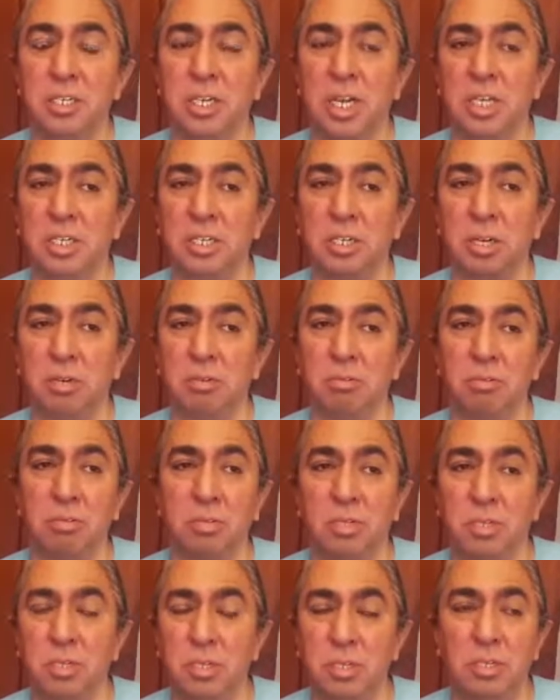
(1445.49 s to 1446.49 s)
And so
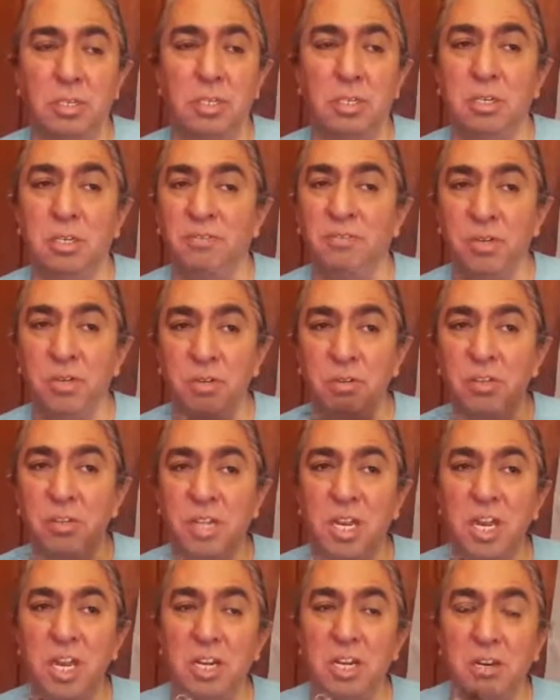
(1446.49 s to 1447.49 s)
if you
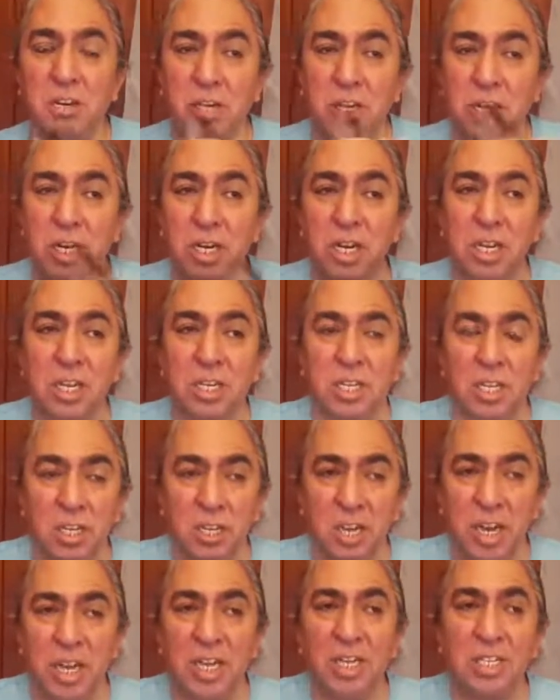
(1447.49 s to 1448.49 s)
think you're getting the
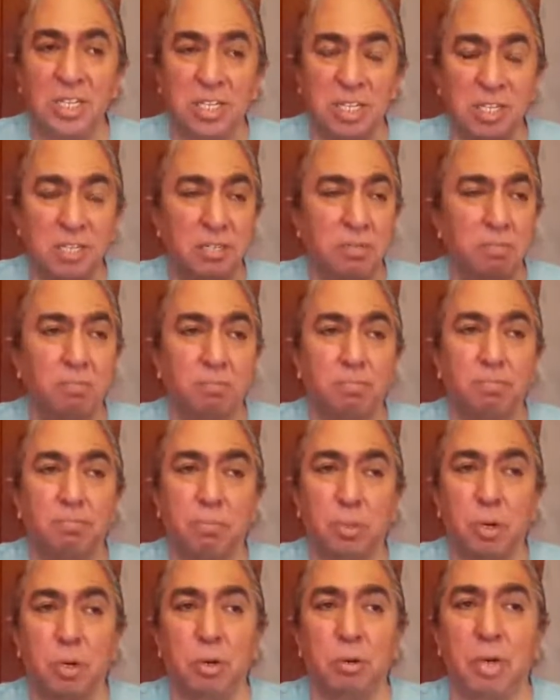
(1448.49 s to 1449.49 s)
latest
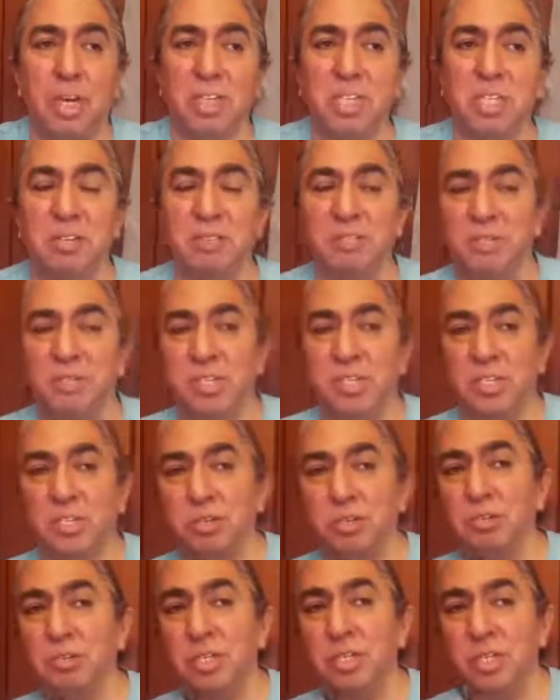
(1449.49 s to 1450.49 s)
progressive
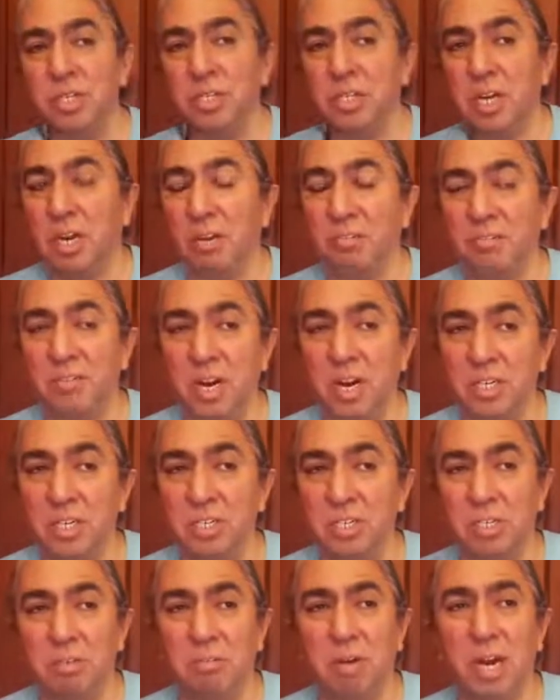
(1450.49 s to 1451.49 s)
stories on Fox
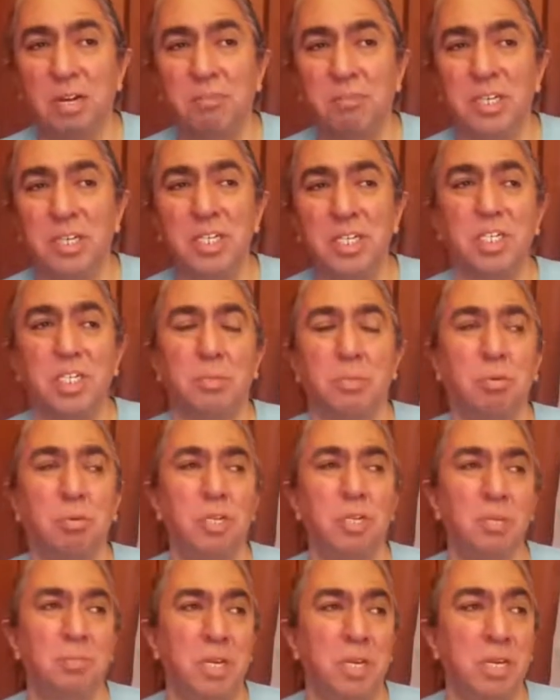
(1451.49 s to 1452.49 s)
News, right, it really
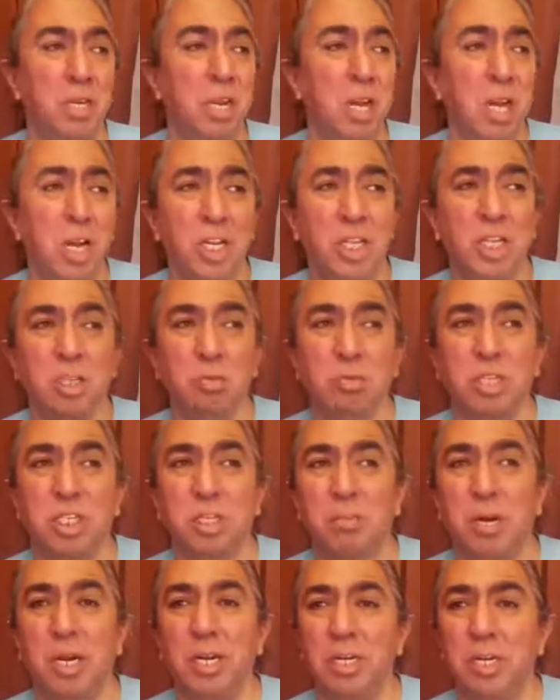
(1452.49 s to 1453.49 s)
disappointed me. This was
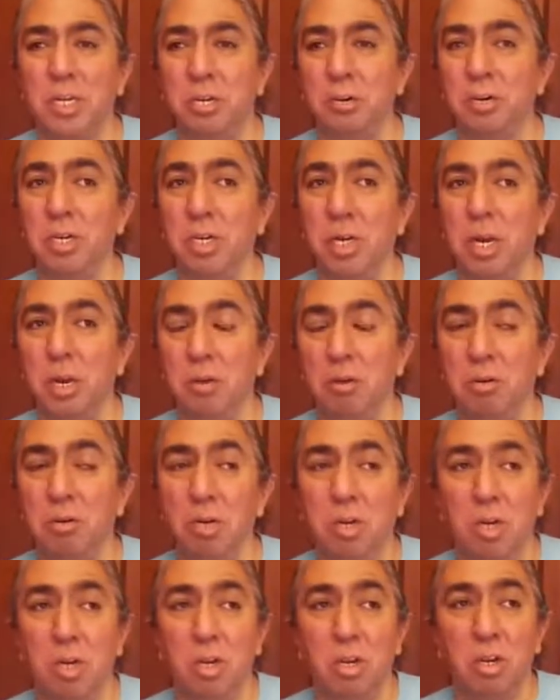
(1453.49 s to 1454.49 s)
about a year ago,
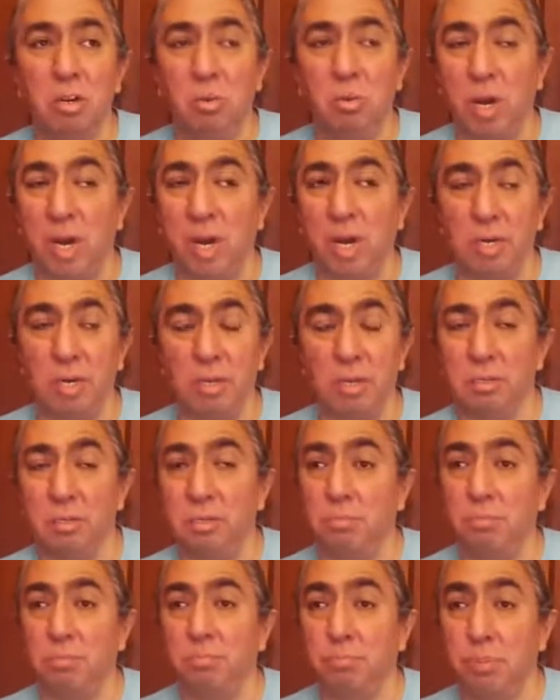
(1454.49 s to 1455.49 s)
where
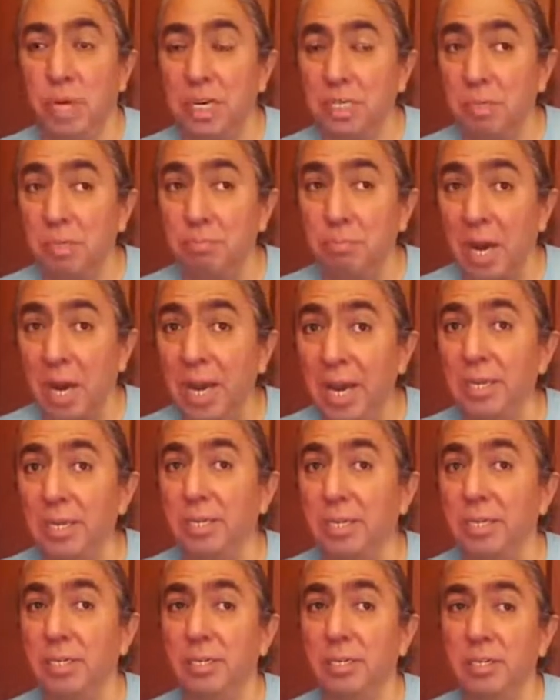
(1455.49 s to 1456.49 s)
President
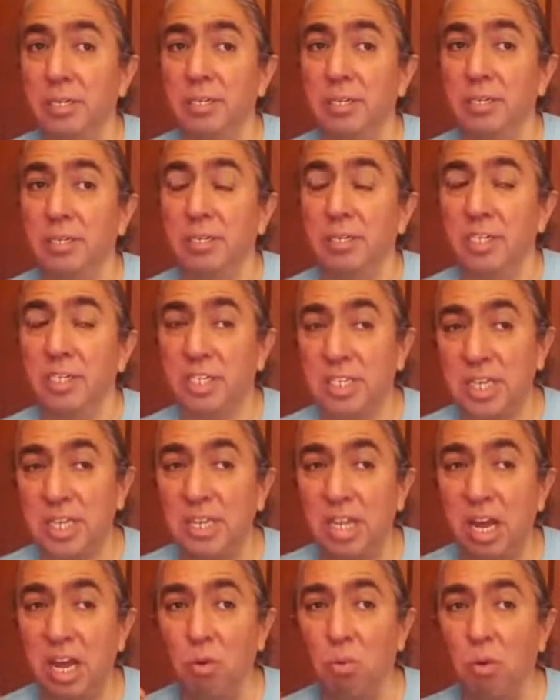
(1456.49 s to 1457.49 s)
Biden
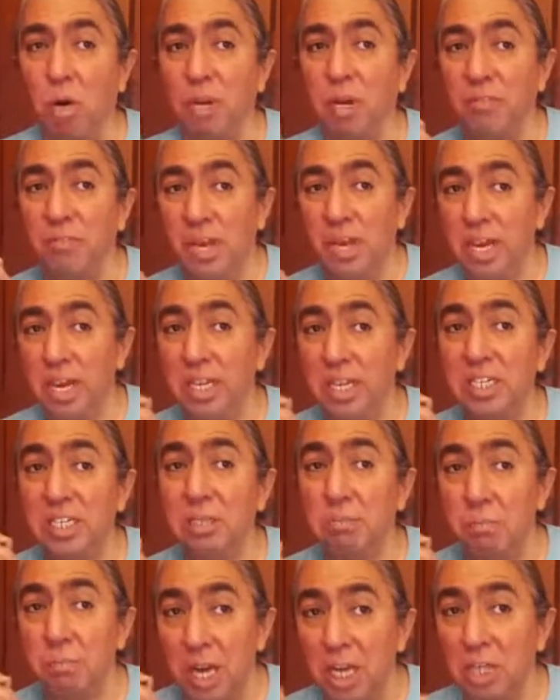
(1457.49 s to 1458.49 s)
said that one of his
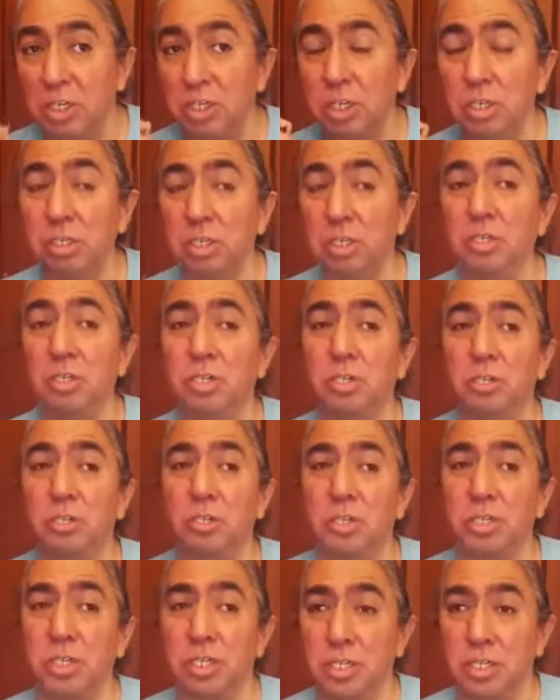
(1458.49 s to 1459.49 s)
major news
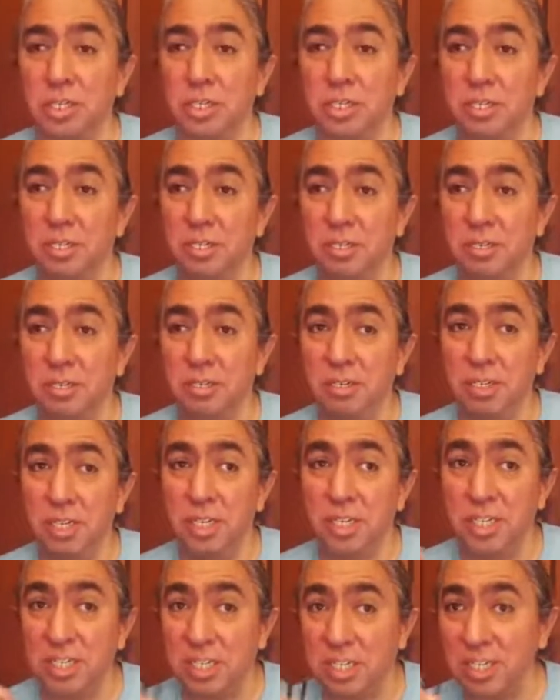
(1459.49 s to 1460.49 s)
sources
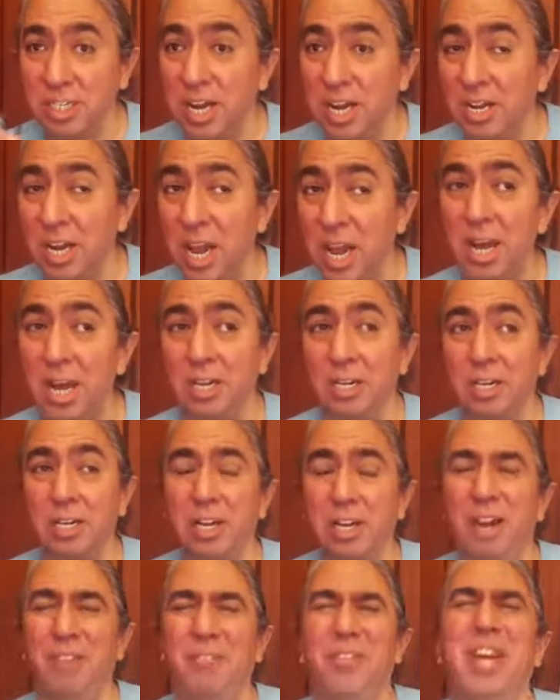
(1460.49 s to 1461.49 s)
is CNN.
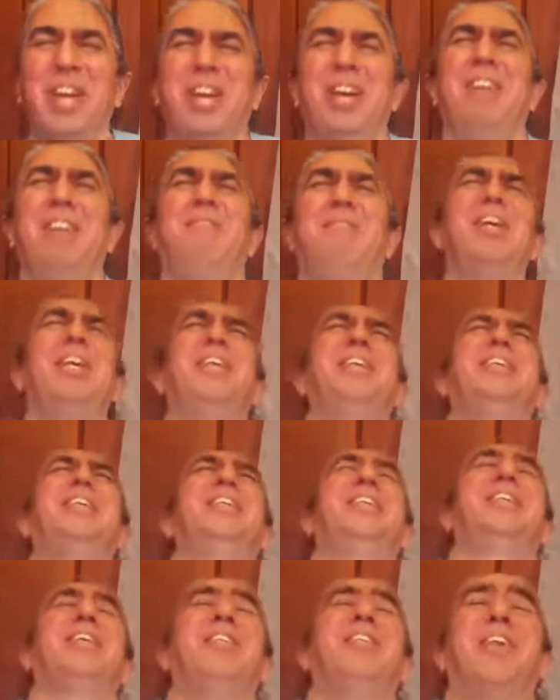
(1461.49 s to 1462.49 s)
I'm like, what are
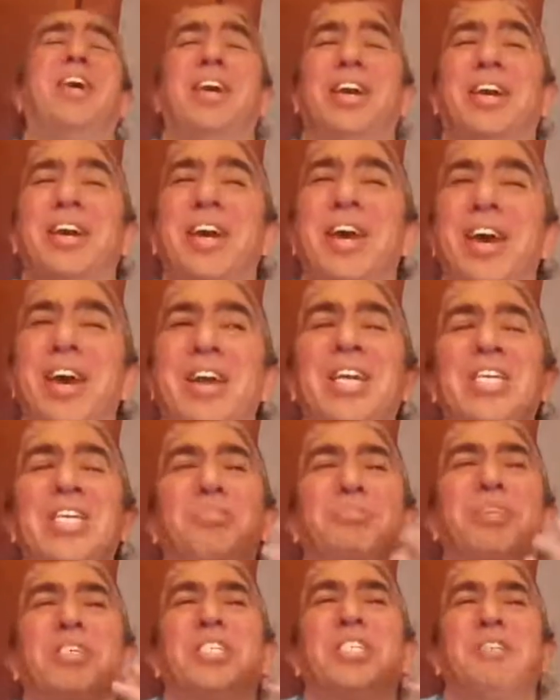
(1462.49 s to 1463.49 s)
you doing? You're
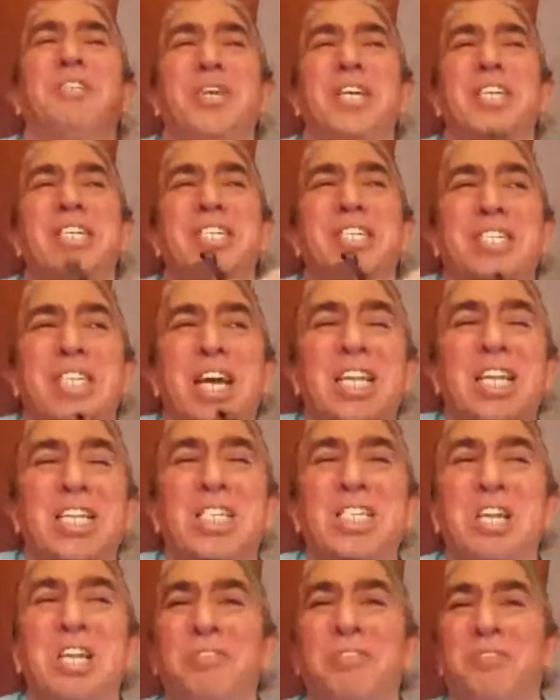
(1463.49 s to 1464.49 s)
supposed to be an
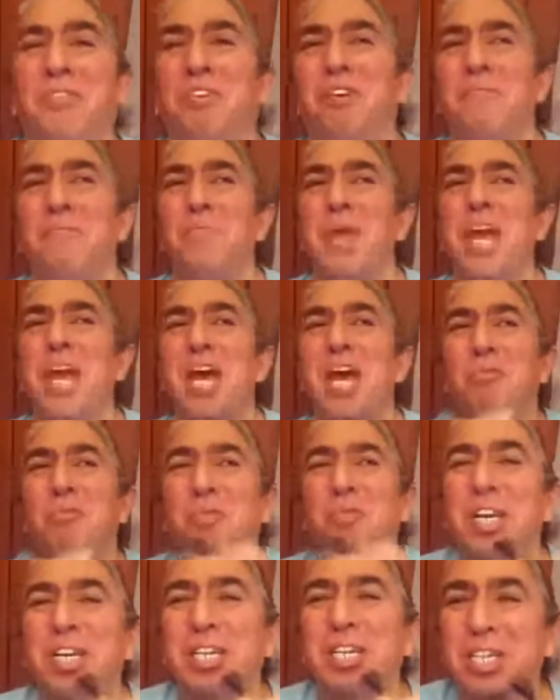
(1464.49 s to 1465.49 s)
intelligent, informed man.
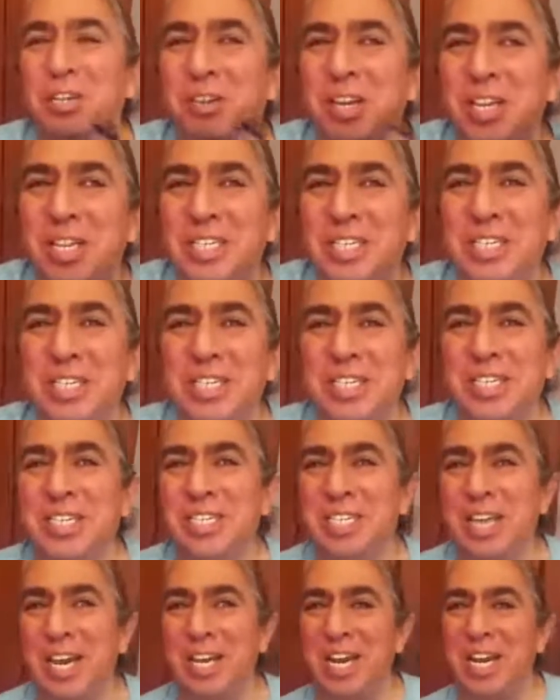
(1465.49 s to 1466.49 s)
What are you doing listening to
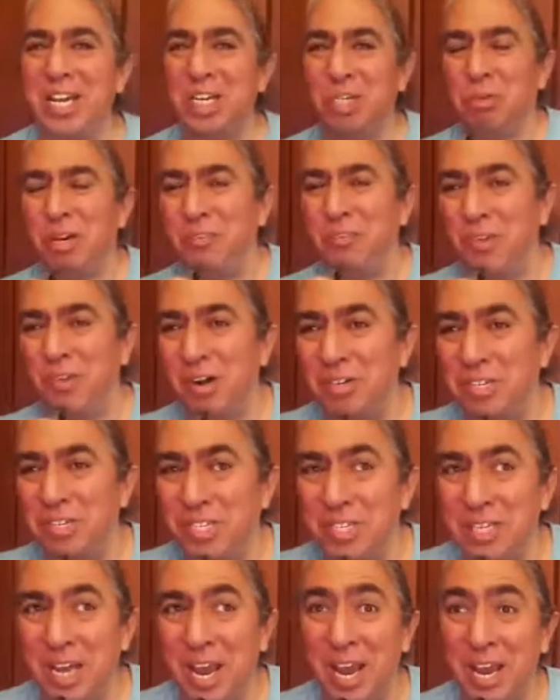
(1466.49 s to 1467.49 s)
CNN 24 hours
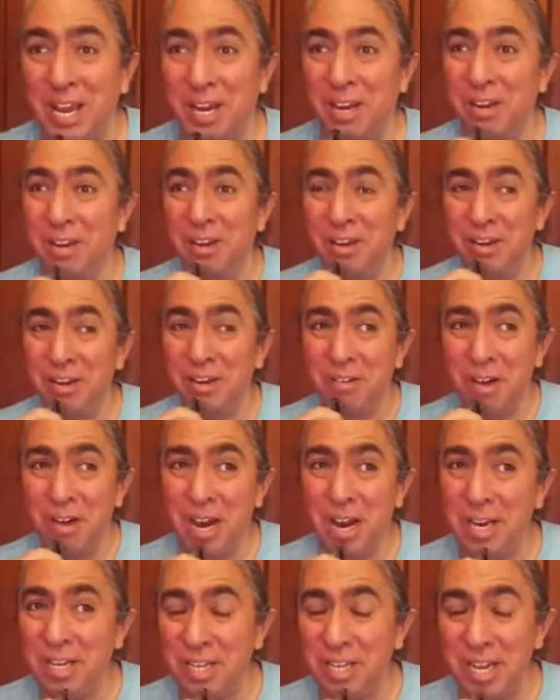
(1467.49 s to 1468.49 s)
a day?
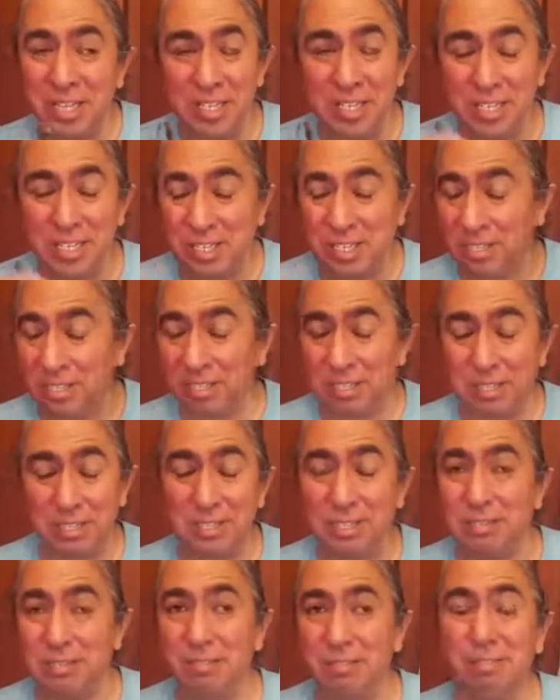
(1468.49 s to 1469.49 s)
Right? That's just,
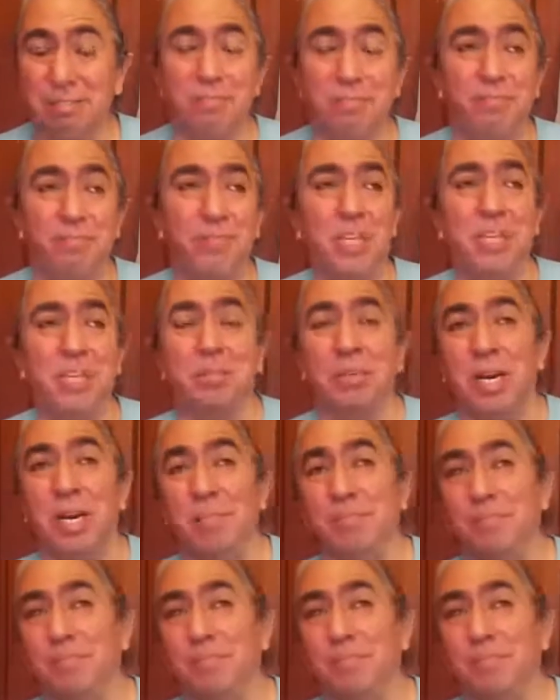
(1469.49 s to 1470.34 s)
anyway,